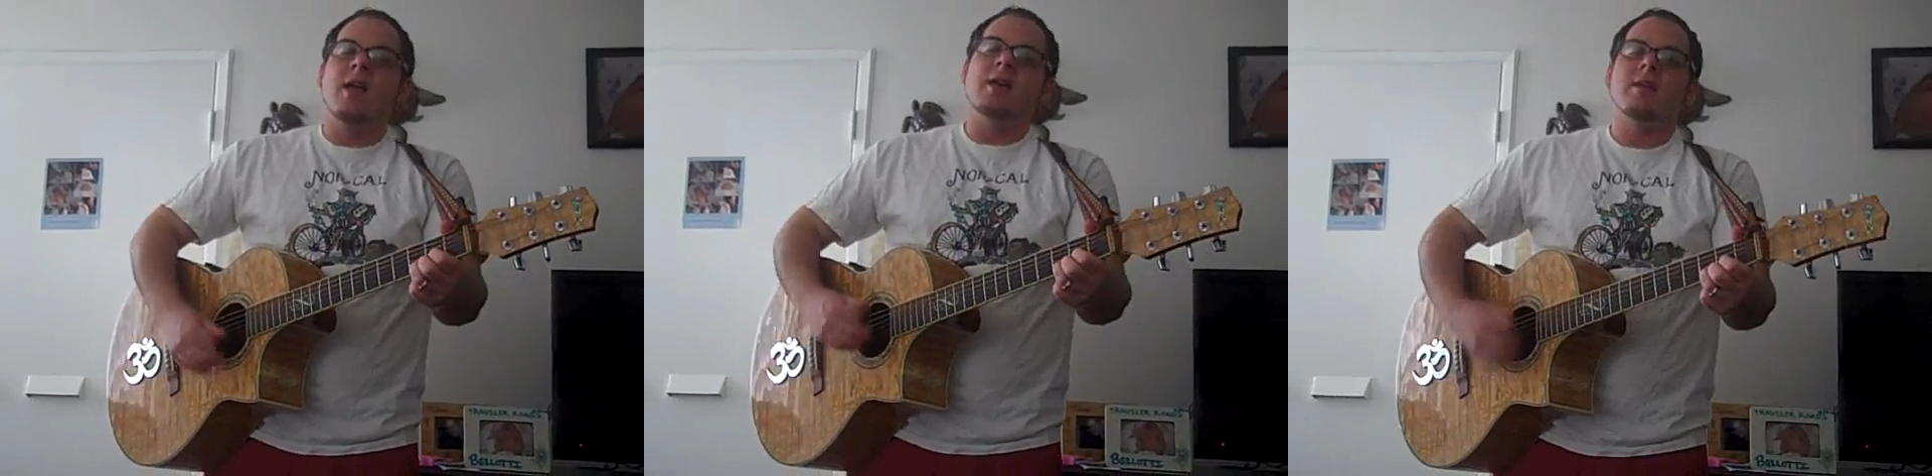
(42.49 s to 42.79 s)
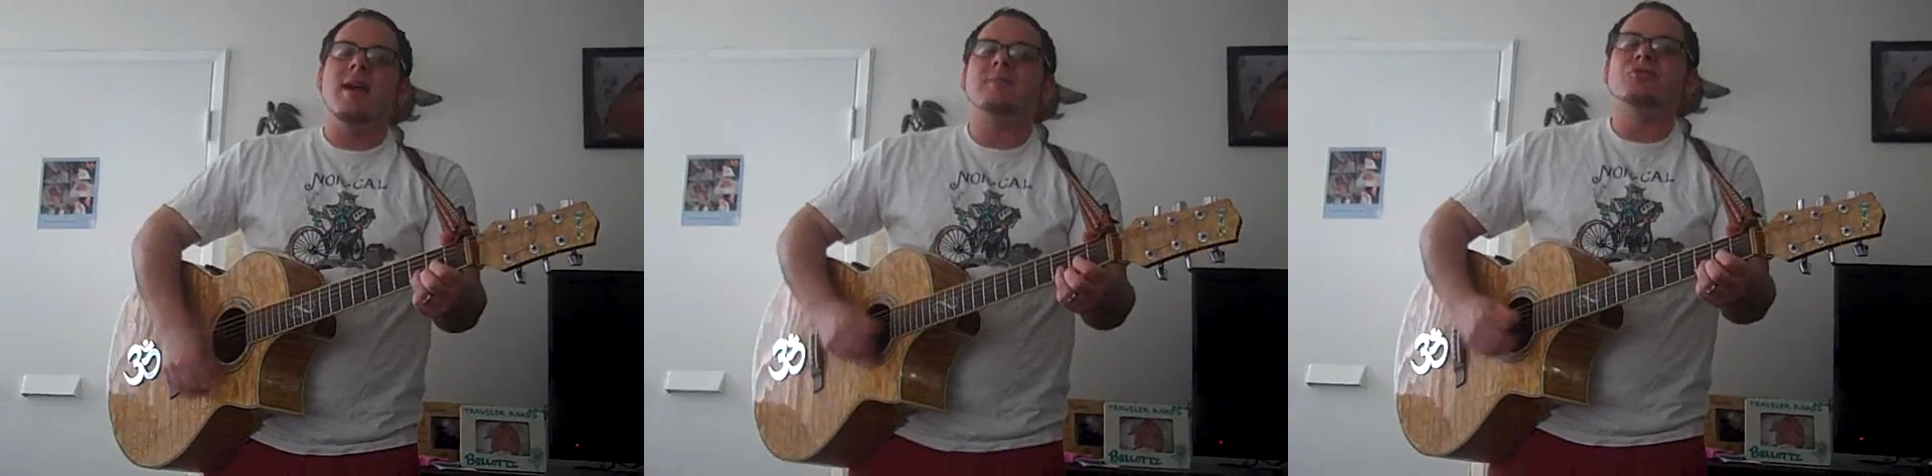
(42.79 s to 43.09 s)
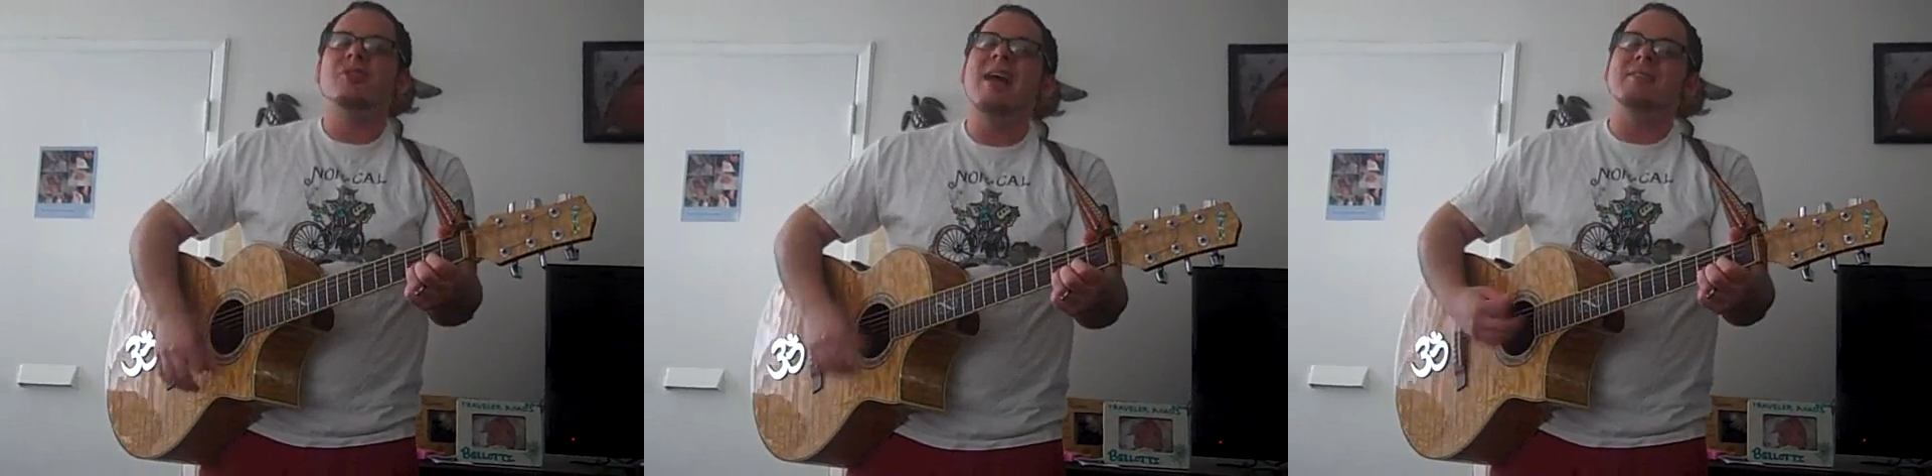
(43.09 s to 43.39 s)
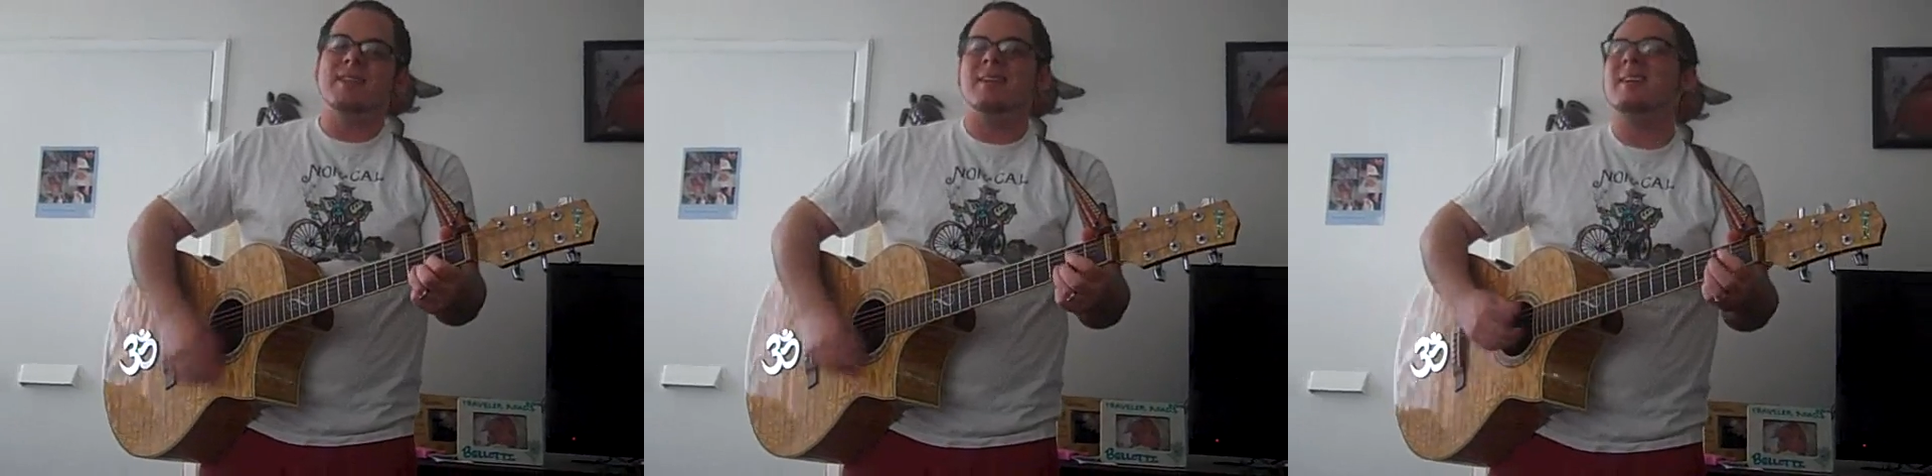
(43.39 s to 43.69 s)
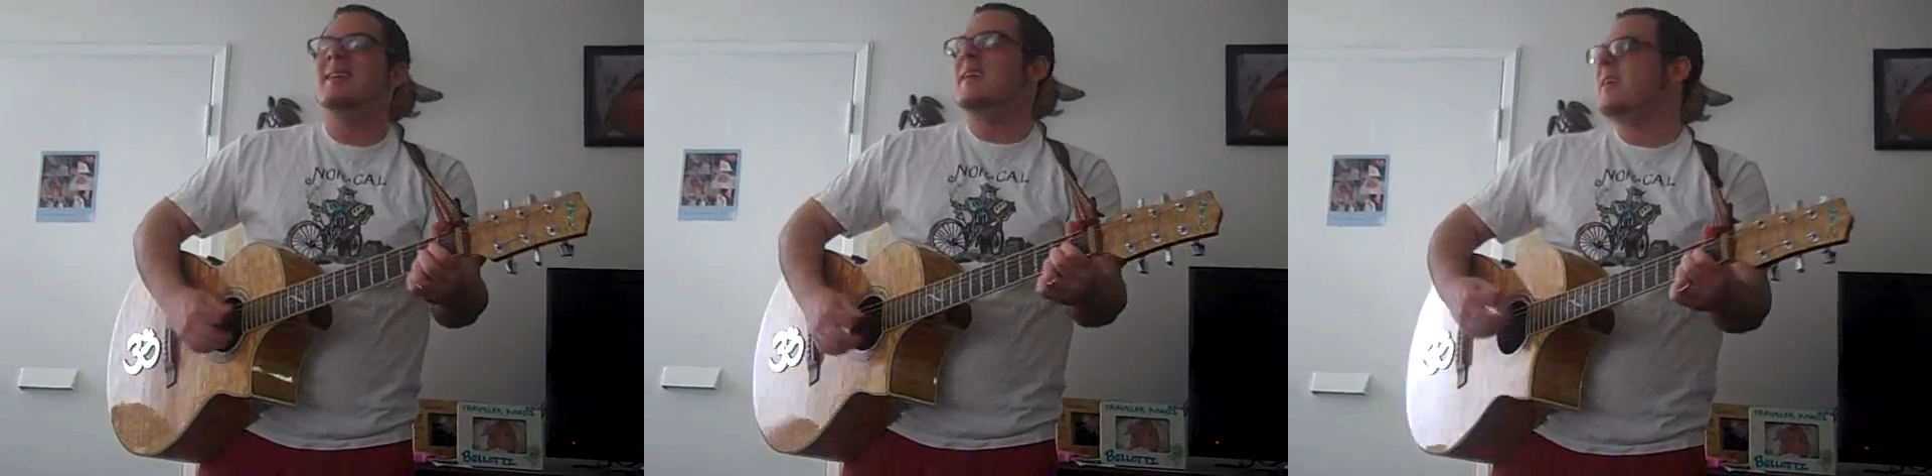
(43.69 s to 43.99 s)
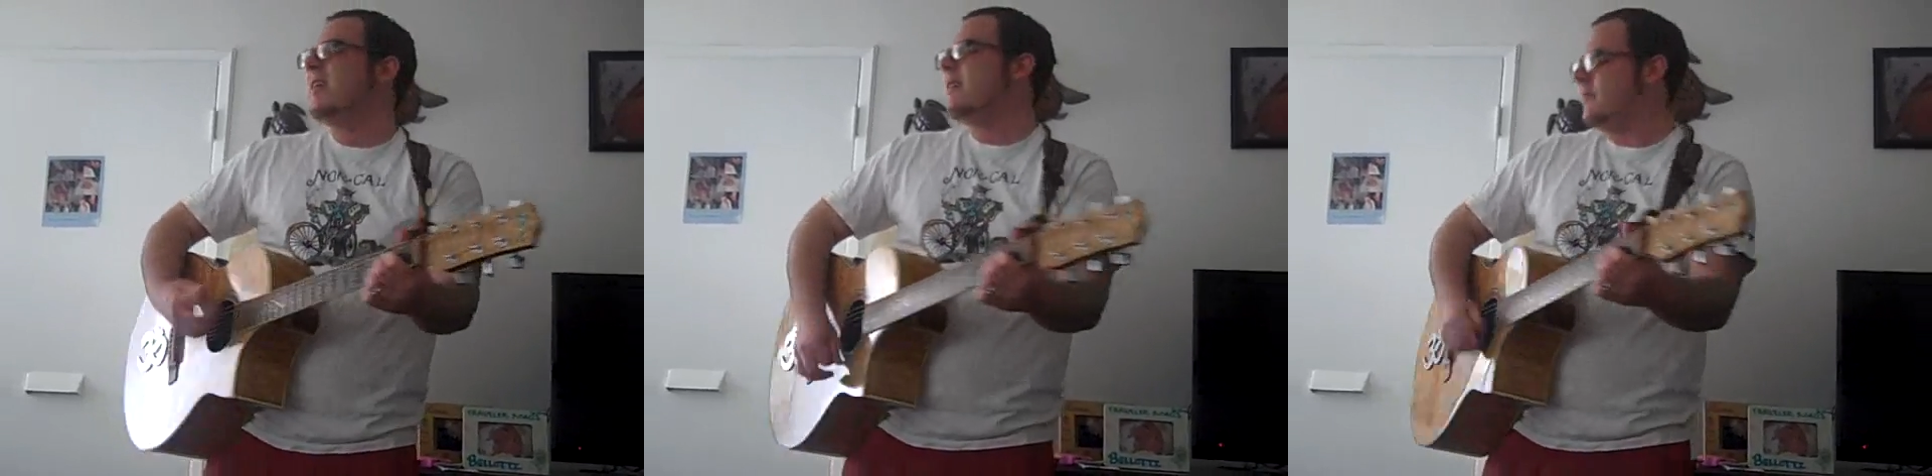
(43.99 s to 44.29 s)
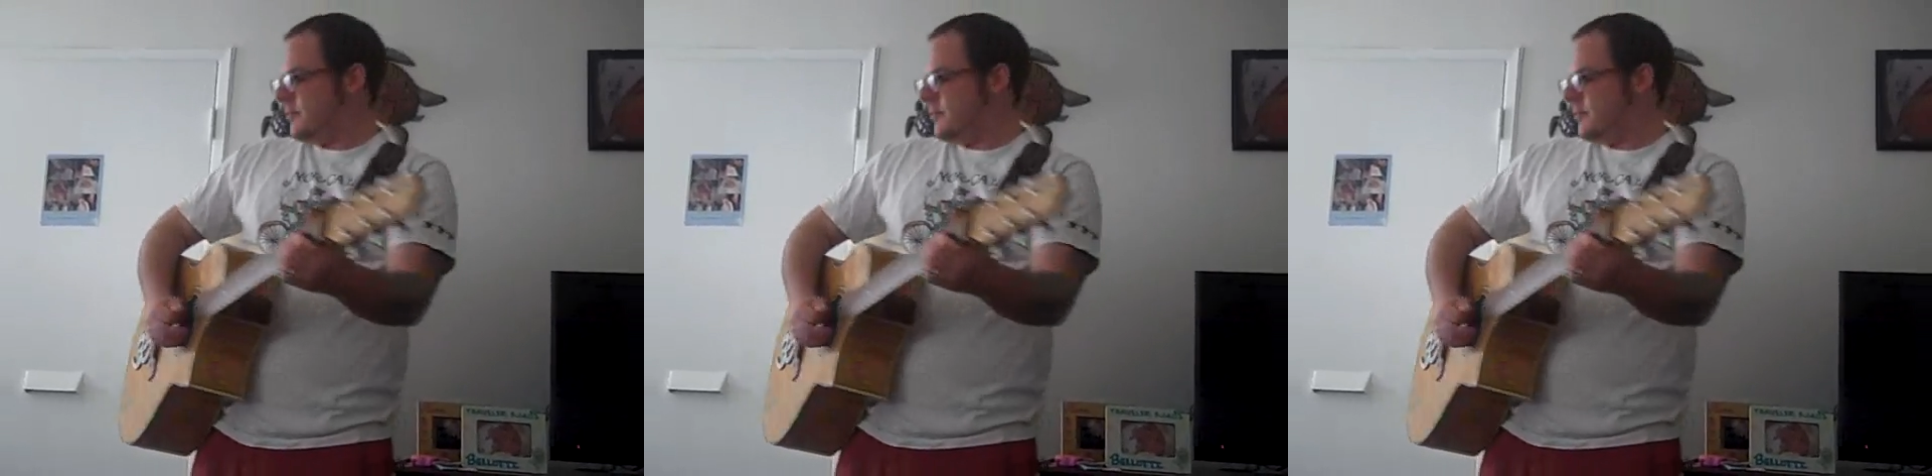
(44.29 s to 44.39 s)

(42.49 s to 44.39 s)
and I'm driving it, yeah.